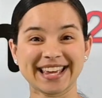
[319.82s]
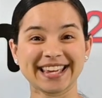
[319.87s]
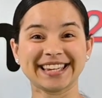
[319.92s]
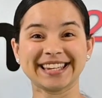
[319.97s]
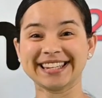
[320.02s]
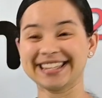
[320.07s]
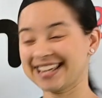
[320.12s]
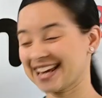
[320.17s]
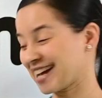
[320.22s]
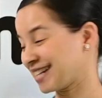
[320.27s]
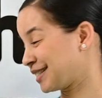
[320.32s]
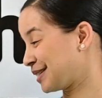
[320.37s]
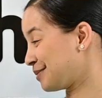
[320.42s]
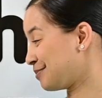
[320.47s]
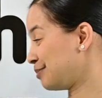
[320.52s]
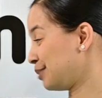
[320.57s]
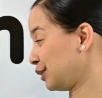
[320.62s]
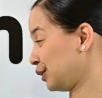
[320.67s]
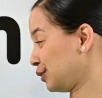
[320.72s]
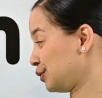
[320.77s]
He has a
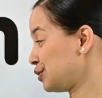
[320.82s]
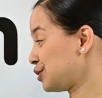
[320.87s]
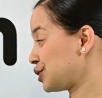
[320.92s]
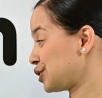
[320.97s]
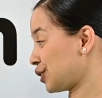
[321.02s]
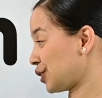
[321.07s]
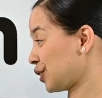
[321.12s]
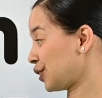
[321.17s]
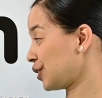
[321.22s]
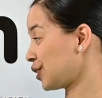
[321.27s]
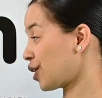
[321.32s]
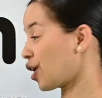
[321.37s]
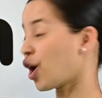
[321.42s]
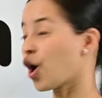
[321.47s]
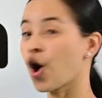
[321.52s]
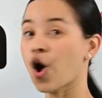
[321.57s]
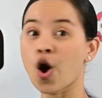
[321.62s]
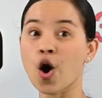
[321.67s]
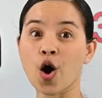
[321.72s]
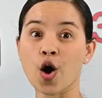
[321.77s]
blue shirt
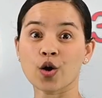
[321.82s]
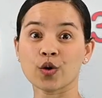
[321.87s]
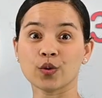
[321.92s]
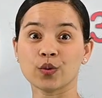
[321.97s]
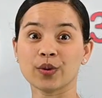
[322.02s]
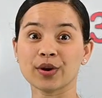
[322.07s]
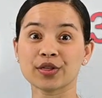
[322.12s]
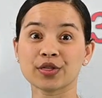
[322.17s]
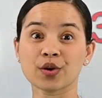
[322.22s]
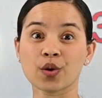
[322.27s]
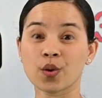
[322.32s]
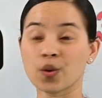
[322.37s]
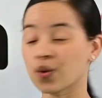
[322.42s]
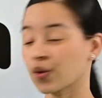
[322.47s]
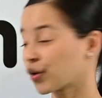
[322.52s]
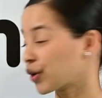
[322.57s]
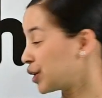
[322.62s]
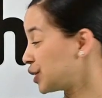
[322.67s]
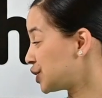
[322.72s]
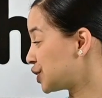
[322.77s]
with
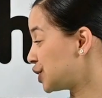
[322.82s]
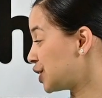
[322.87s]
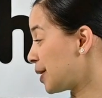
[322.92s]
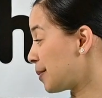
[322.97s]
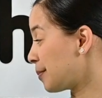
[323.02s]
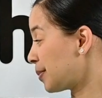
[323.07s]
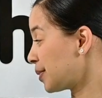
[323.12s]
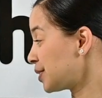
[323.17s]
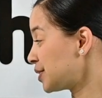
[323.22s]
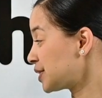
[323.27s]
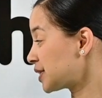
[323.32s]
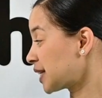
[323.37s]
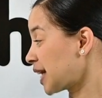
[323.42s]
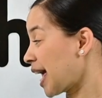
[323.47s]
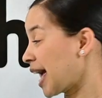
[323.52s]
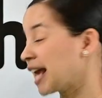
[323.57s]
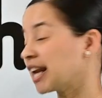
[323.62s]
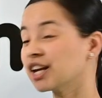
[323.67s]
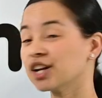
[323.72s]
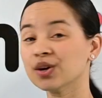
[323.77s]
orange numbers
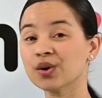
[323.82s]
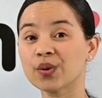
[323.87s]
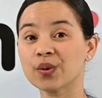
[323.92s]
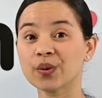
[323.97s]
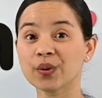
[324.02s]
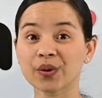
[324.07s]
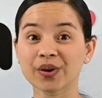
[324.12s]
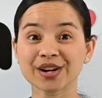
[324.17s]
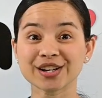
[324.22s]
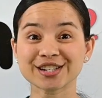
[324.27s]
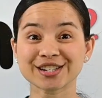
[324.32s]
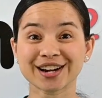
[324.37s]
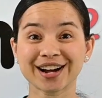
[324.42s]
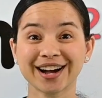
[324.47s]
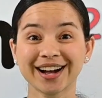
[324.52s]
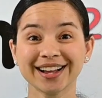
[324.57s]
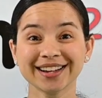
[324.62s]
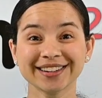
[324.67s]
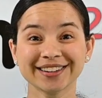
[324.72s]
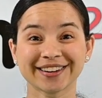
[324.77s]
and an orange
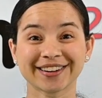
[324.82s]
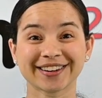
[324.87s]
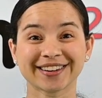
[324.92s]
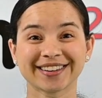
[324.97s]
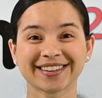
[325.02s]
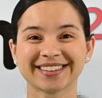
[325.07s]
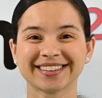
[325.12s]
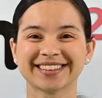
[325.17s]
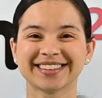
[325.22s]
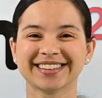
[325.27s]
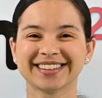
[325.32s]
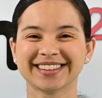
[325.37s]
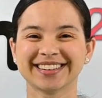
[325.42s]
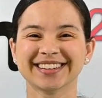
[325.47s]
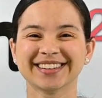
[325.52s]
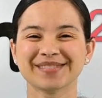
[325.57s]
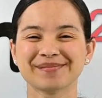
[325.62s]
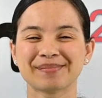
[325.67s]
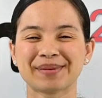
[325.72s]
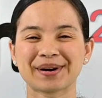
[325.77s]
collar.
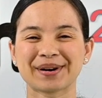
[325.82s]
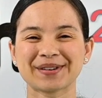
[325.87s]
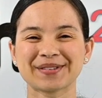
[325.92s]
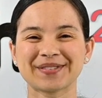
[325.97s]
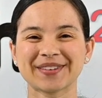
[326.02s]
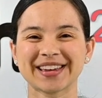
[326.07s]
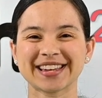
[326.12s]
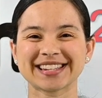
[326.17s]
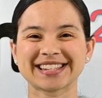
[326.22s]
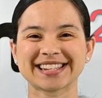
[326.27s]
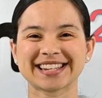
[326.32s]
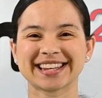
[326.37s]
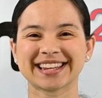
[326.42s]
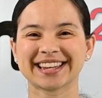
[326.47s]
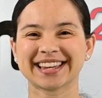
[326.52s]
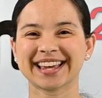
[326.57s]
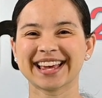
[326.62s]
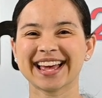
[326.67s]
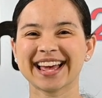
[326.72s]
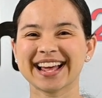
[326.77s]
Perfect.
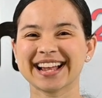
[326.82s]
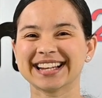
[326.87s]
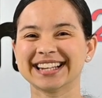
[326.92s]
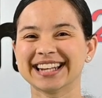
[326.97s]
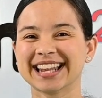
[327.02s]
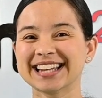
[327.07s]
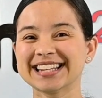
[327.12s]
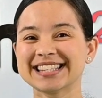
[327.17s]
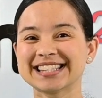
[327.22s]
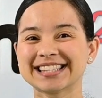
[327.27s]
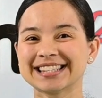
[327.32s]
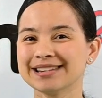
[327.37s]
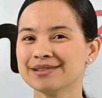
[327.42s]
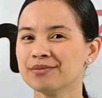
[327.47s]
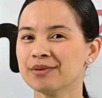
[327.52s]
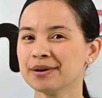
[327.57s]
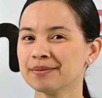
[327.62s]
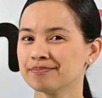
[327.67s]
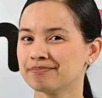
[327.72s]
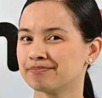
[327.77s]
Let's see
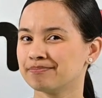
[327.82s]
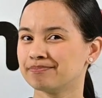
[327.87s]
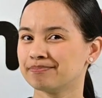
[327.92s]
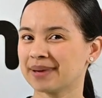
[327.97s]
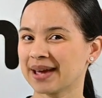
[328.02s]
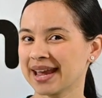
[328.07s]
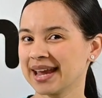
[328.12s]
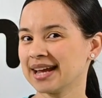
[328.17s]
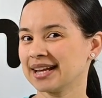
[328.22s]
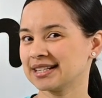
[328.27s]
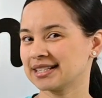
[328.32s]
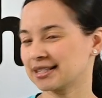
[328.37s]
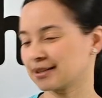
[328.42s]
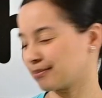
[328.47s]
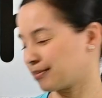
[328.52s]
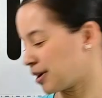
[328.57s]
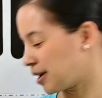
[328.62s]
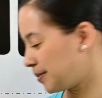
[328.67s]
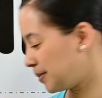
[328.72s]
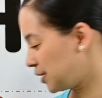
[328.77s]
what pants
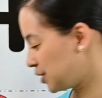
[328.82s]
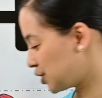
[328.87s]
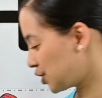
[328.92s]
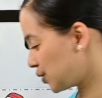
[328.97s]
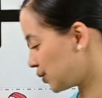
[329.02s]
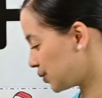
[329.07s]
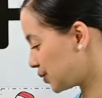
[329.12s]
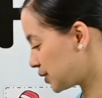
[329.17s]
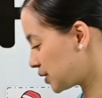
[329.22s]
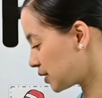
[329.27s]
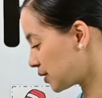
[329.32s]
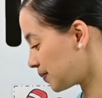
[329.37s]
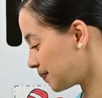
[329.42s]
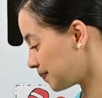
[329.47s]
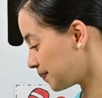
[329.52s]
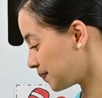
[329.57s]
Bobby chose.